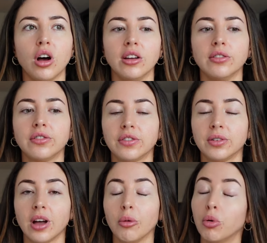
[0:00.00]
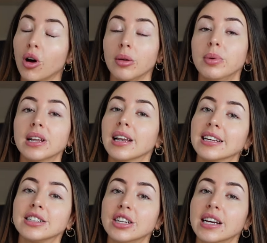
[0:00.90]
I built
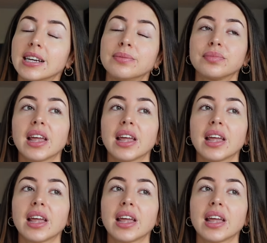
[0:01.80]
last year.